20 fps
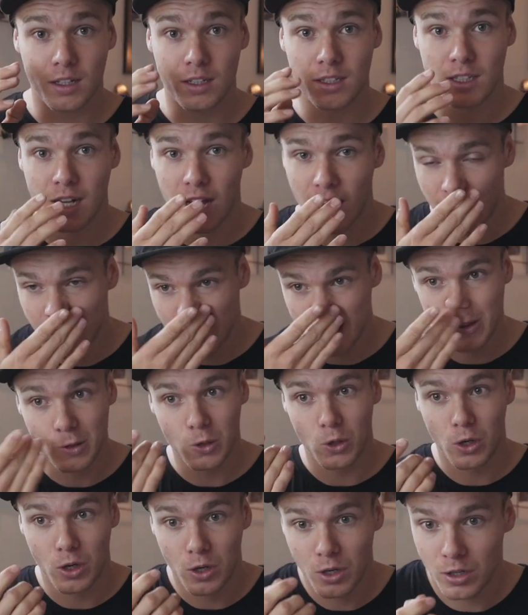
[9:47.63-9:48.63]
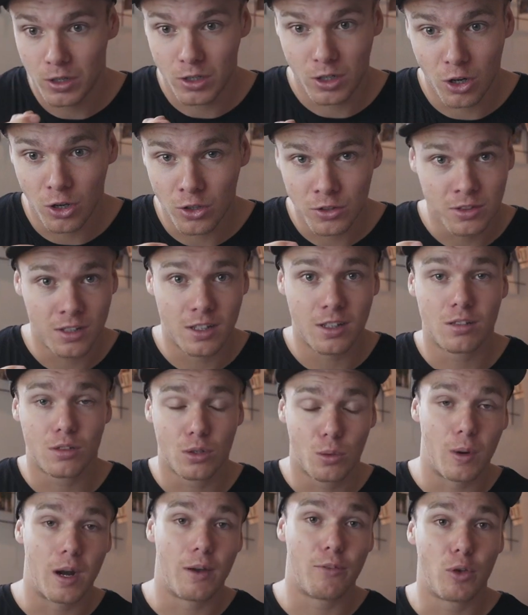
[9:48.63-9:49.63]
challenge or
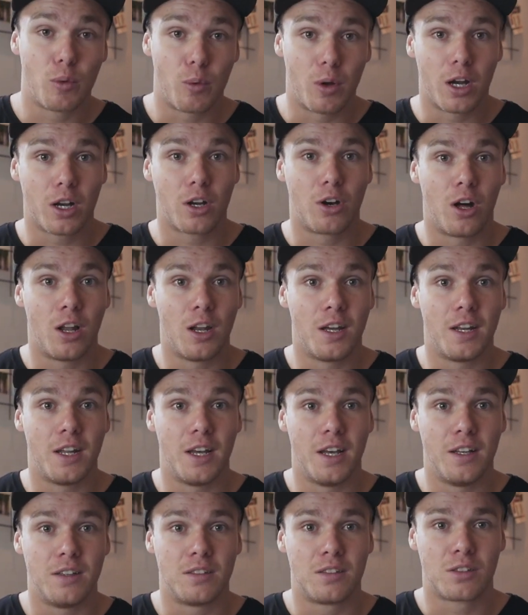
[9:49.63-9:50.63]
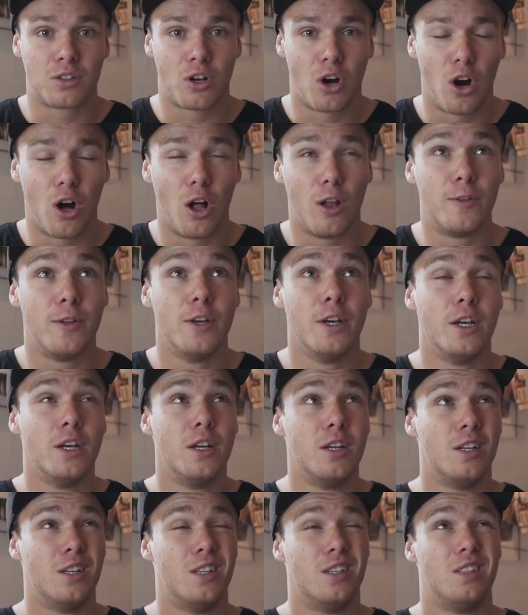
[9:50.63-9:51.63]
contest or whatever you want to call it is called
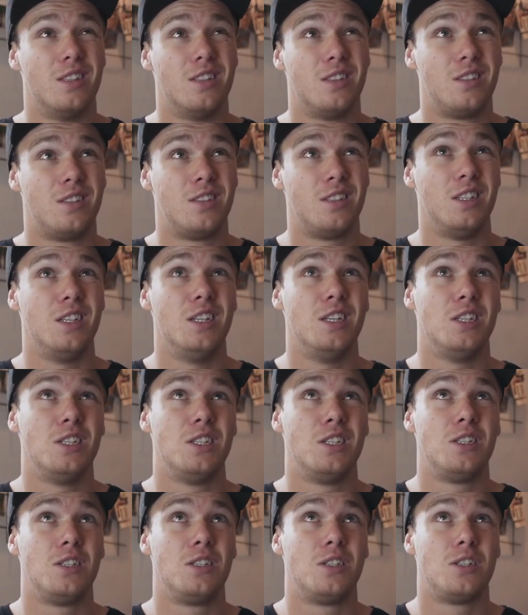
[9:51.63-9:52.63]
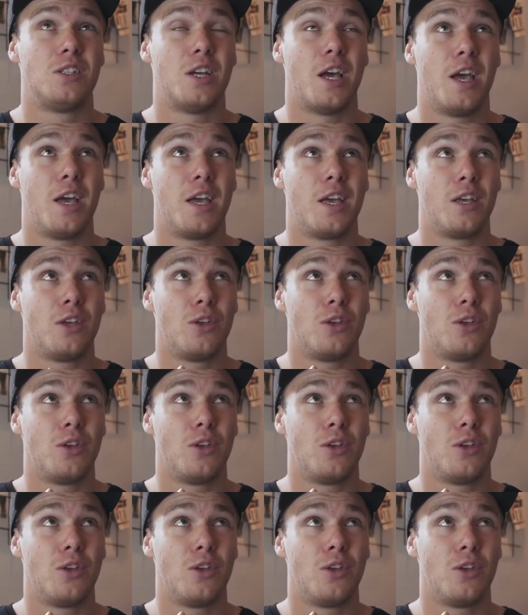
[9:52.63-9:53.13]
dju.pet.